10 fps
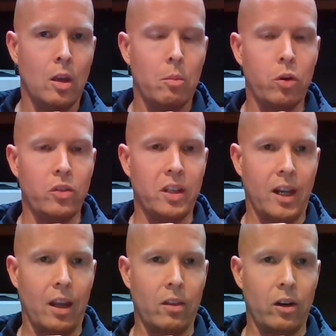put
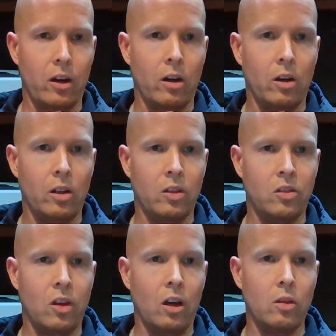together, is
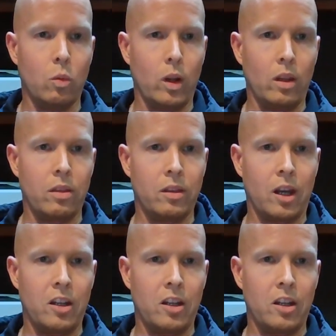done with the